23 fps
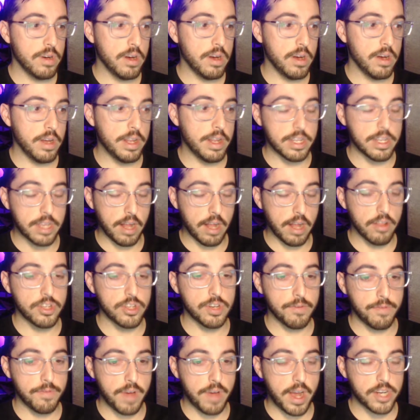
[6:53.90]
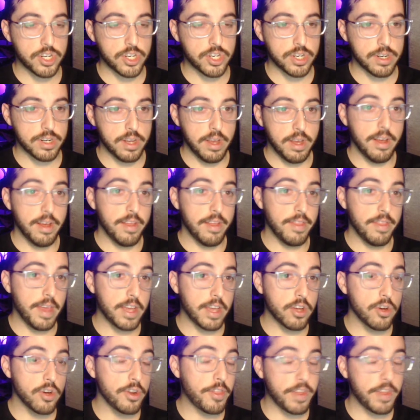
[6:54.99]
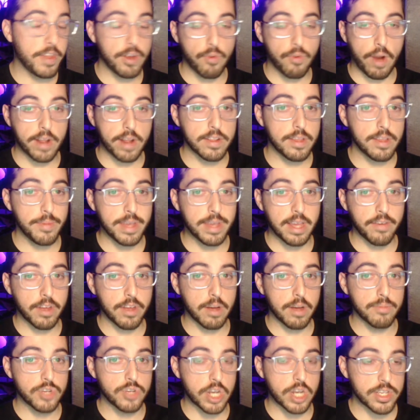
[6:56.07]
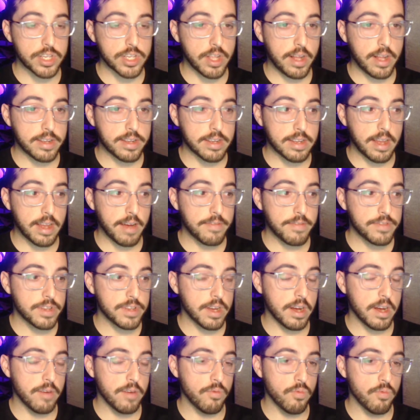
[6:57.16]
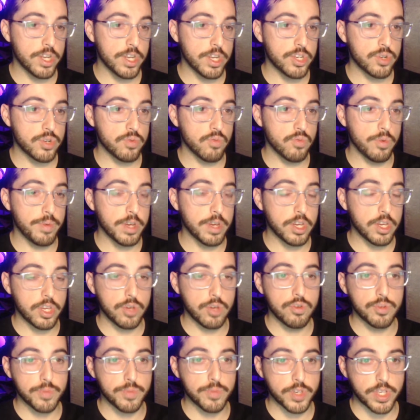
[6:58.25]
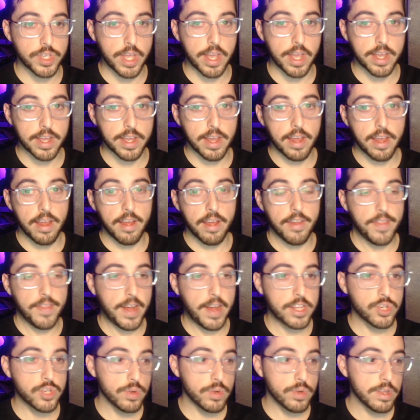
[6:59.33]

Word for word: an intelligent fashion, they could theoretically be giving up Jinx a lot to Deft, which would be a huge mistake. That's really